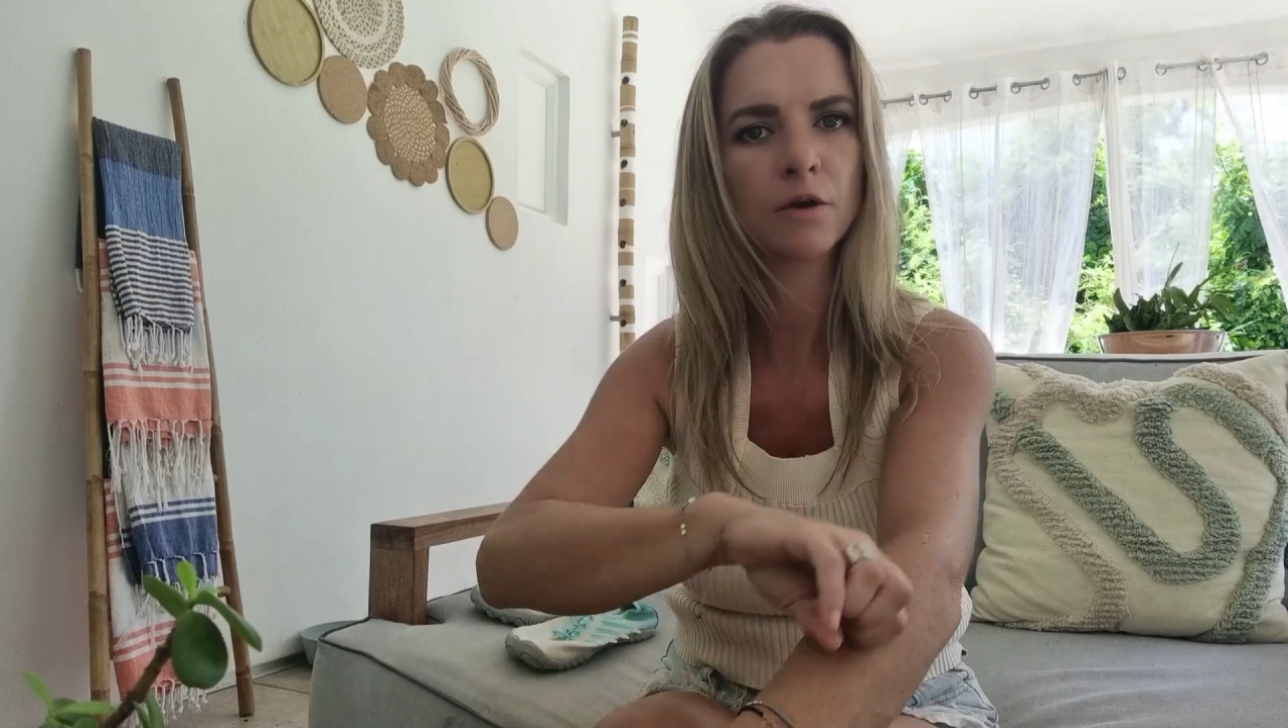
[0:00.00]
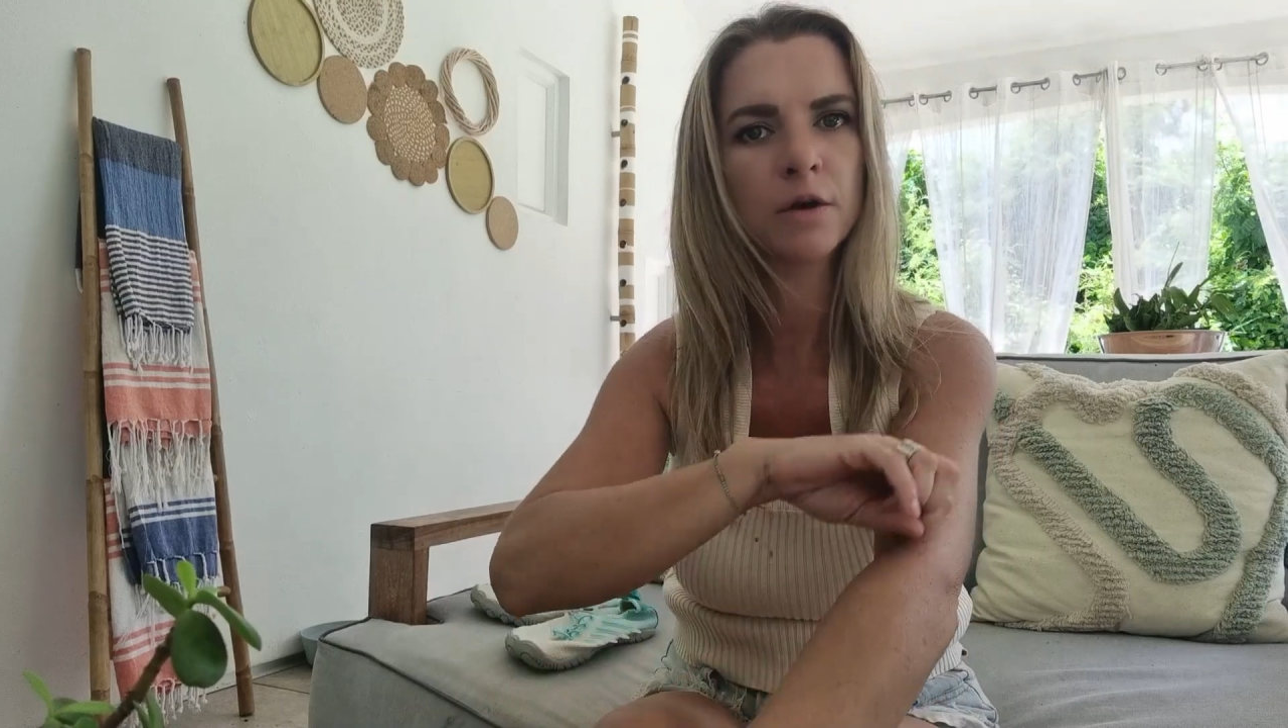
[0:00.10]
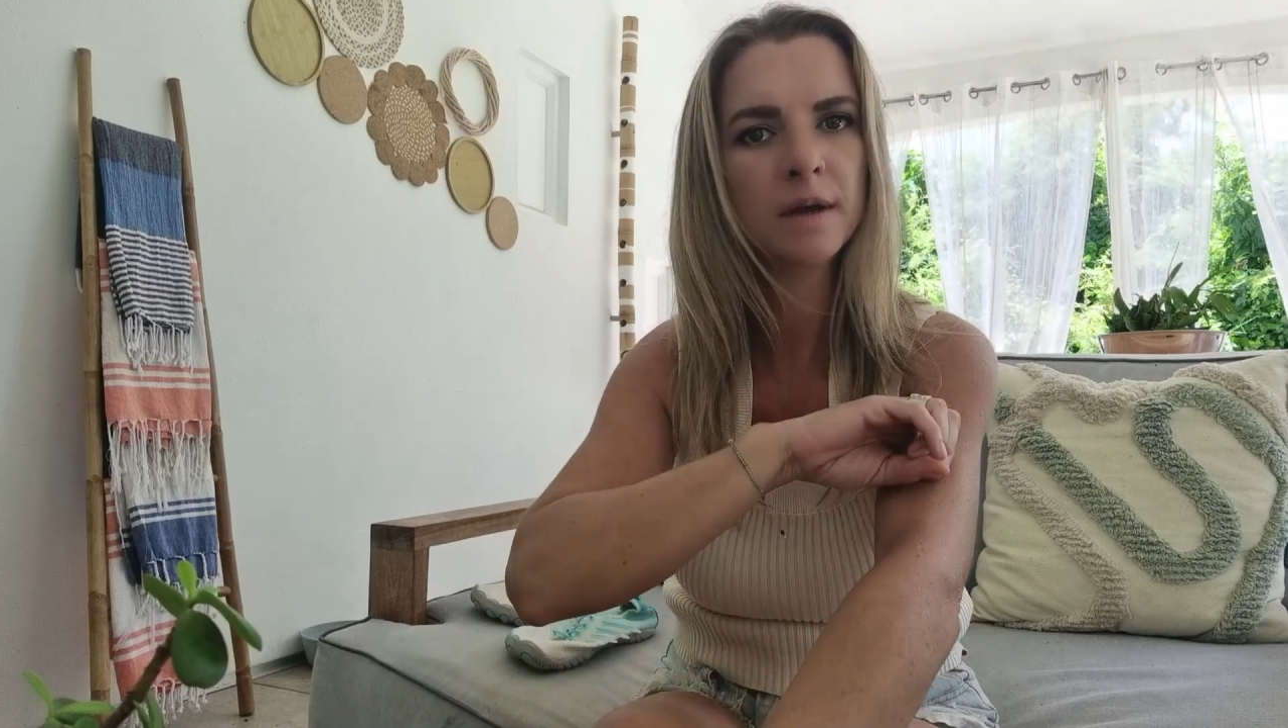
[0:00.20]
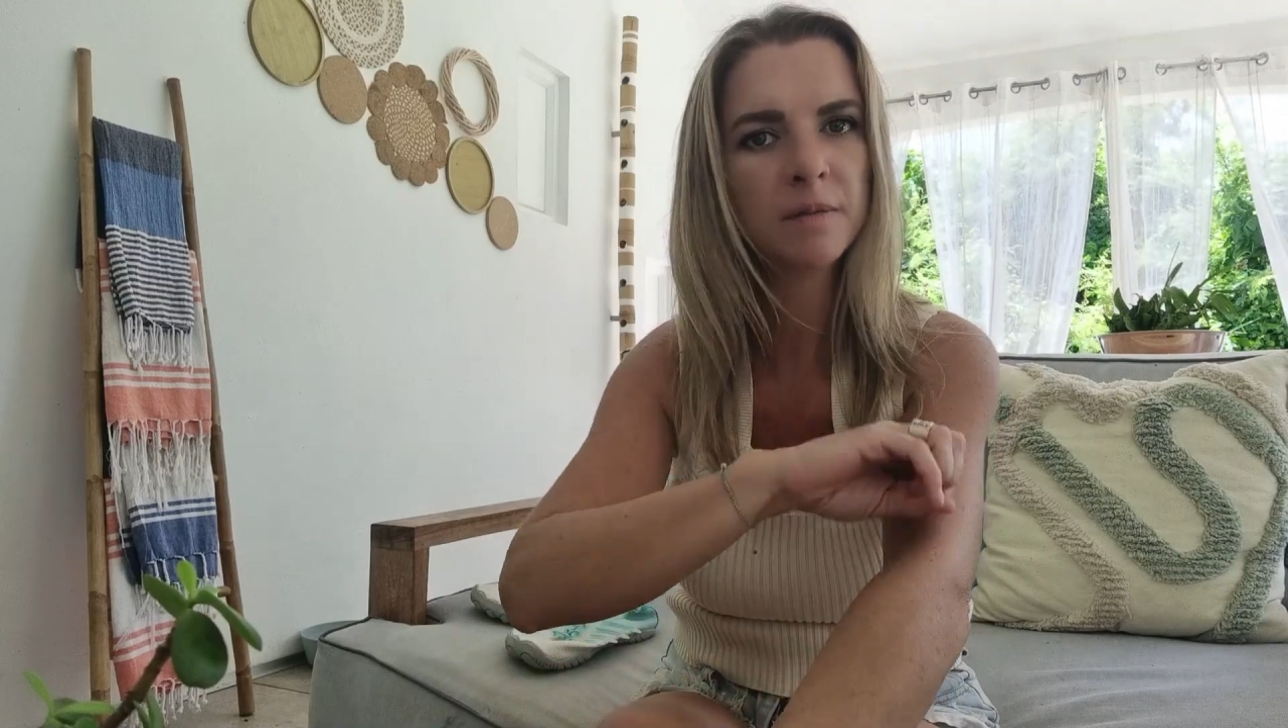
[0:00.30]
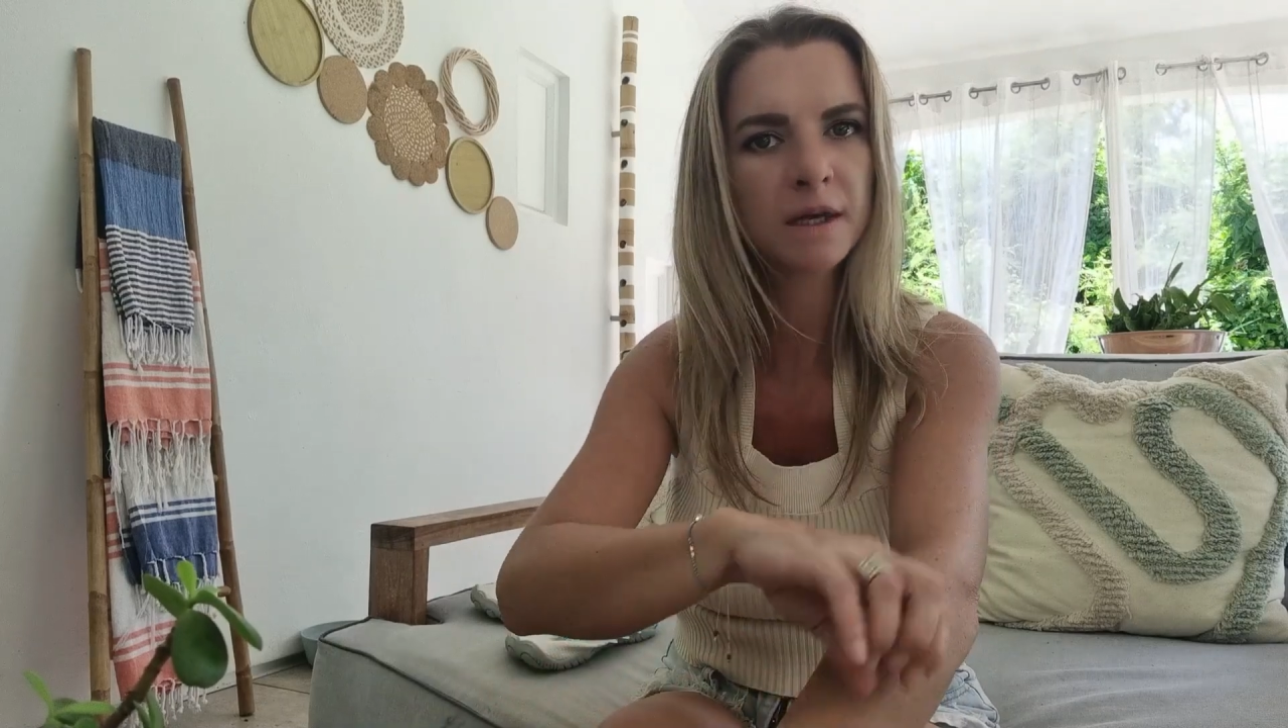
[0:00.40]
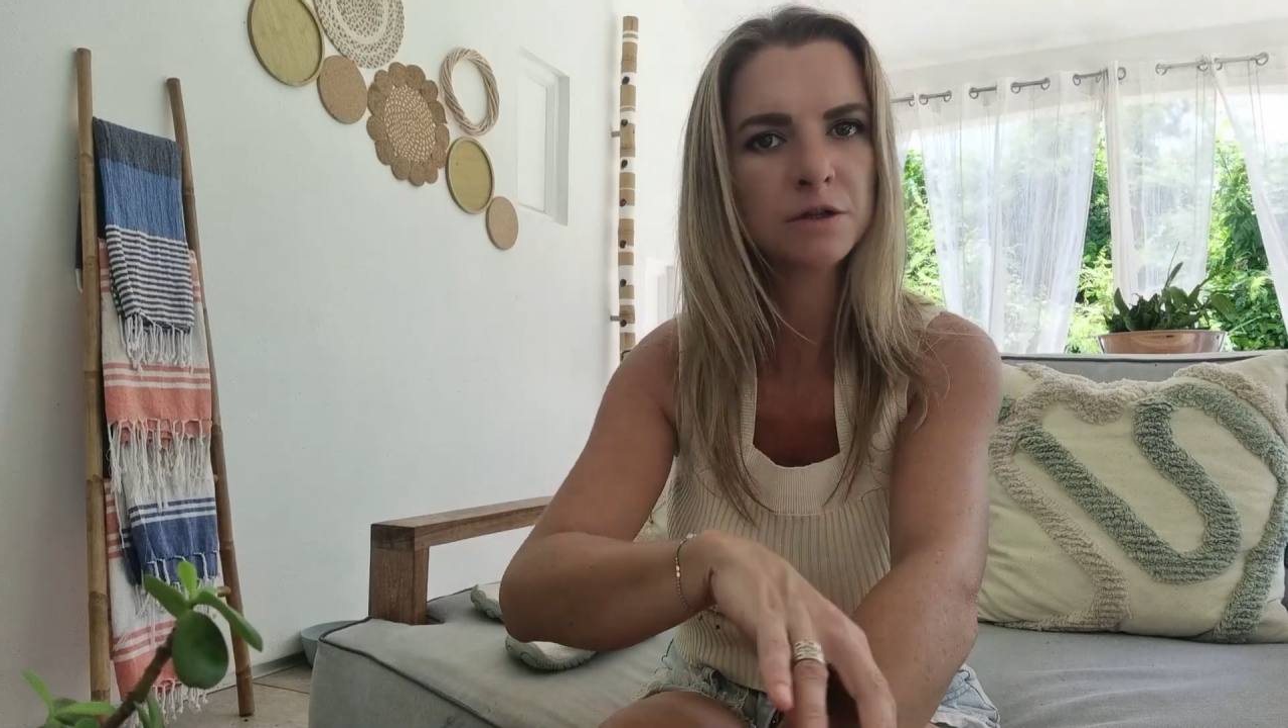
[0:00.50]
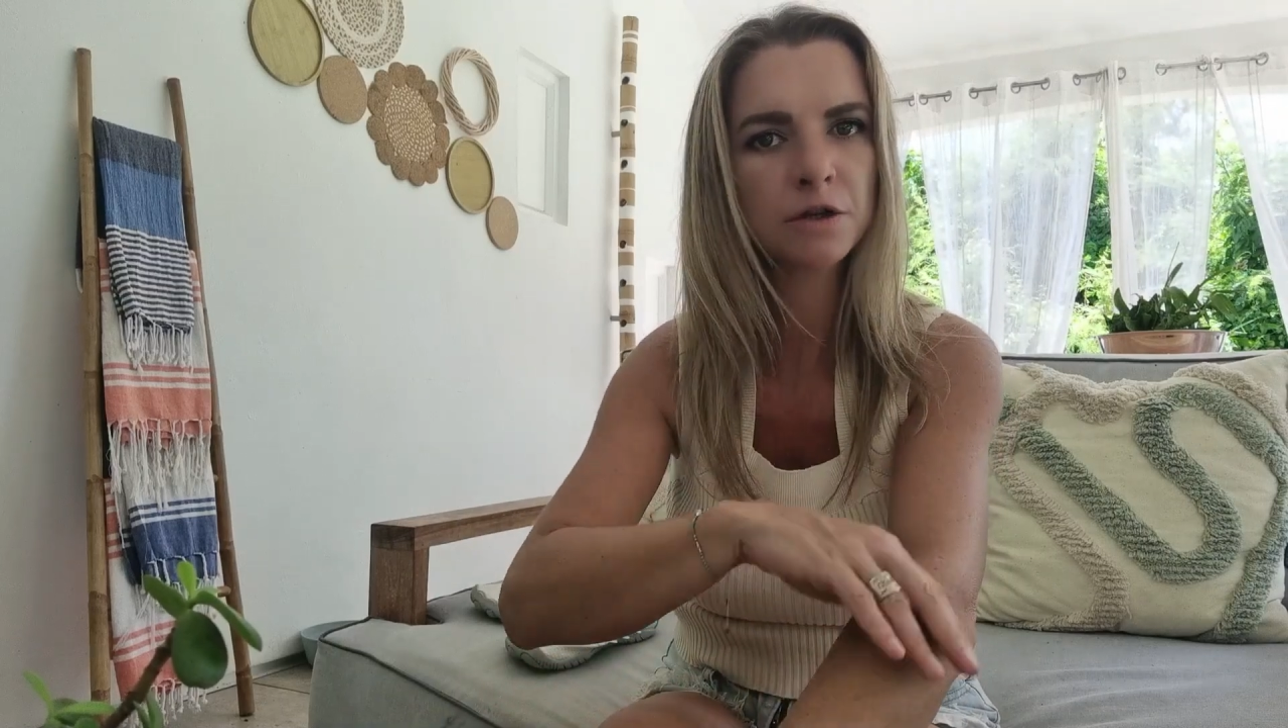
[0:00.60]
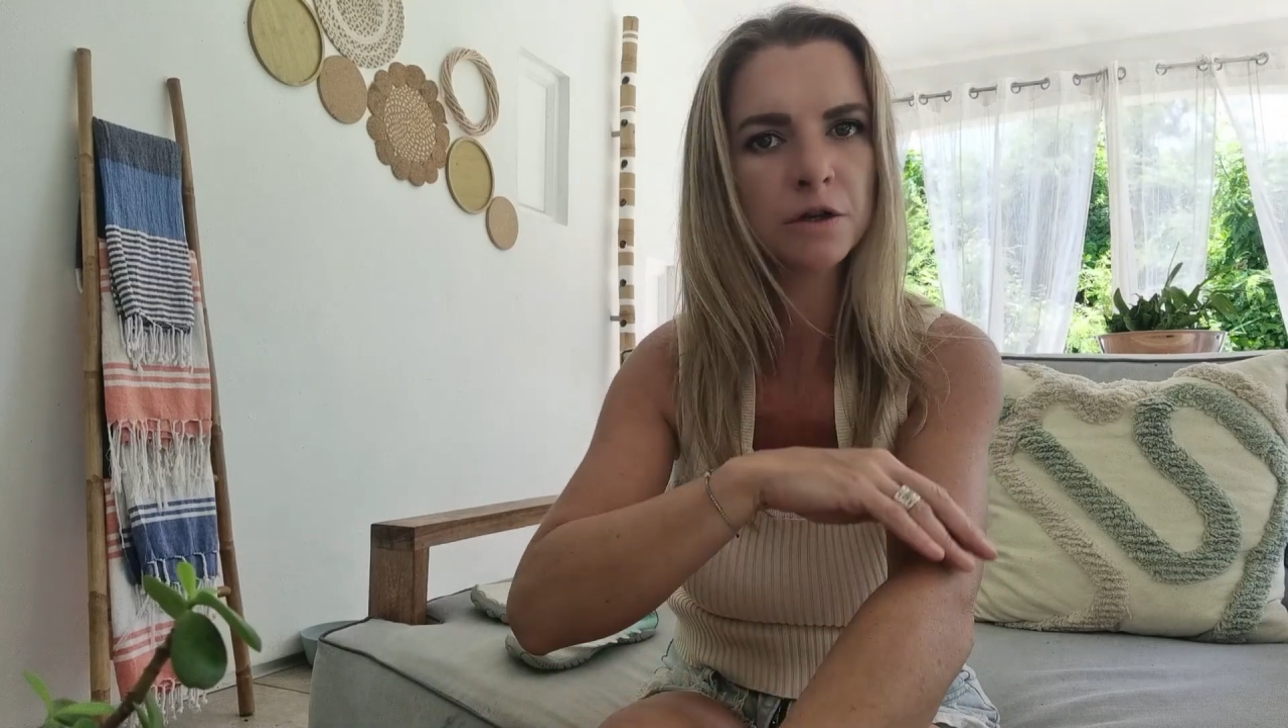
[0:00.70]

cream that